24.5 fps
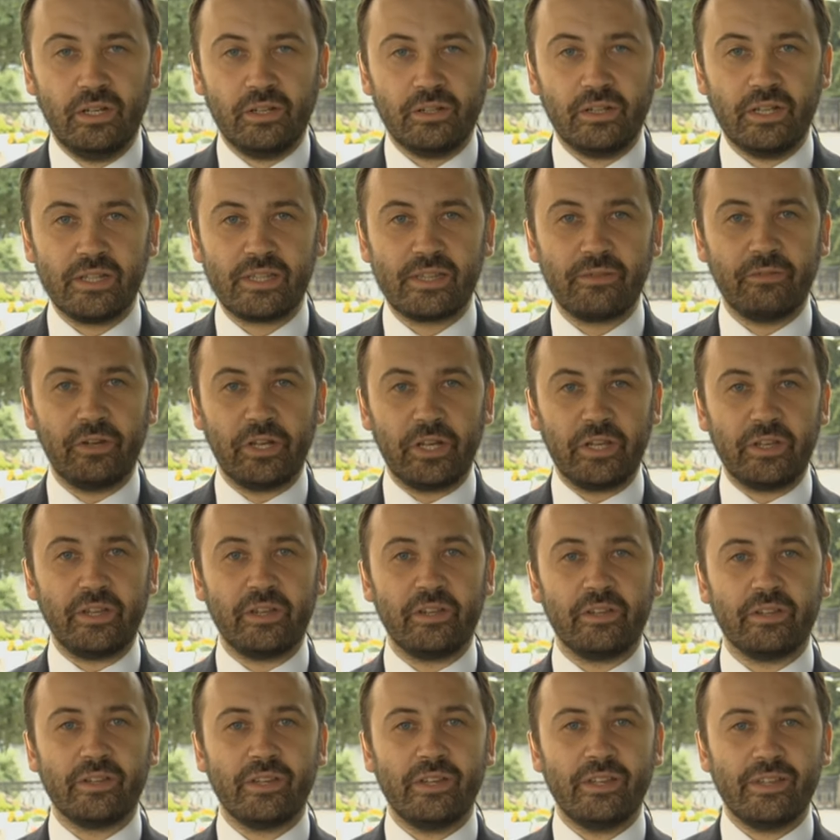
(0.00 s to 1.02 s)
That's a
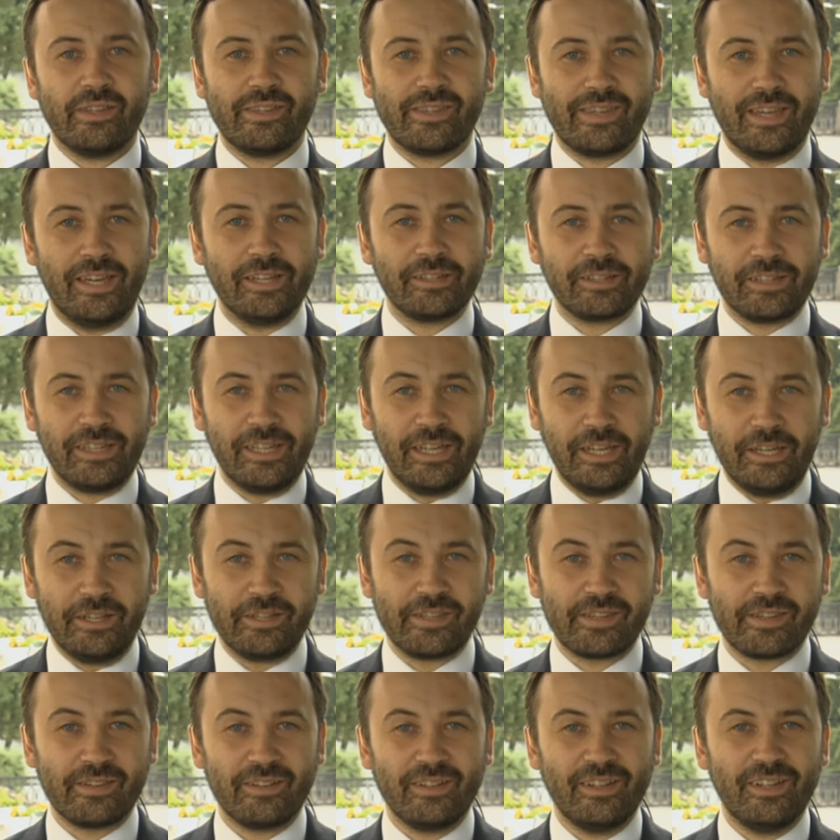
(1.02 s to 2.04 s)
very sad
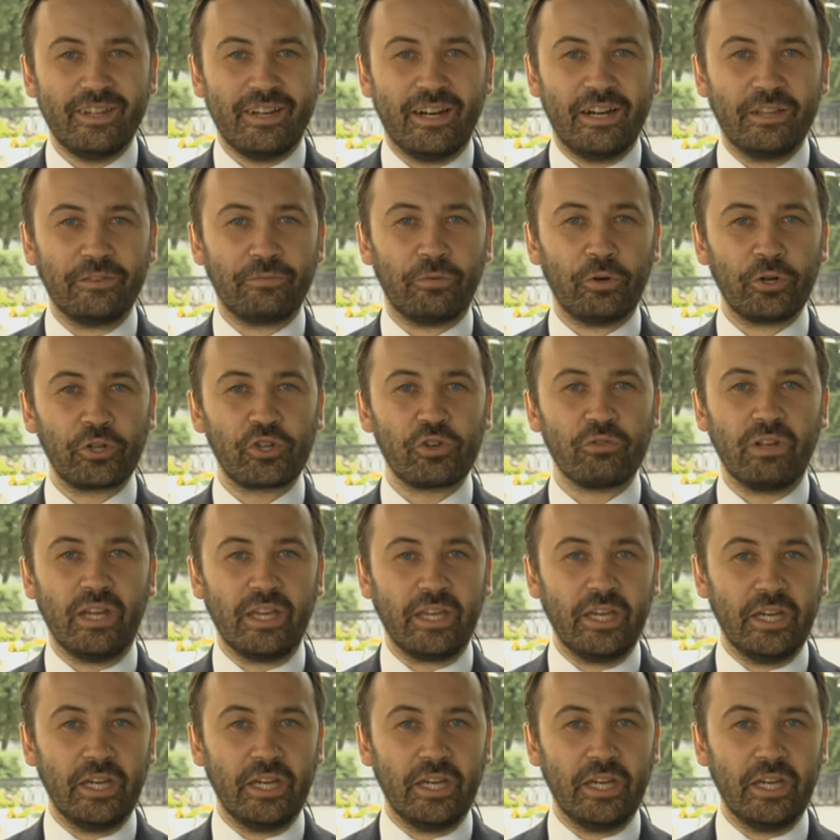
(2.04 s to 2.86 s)
case Unfortunately,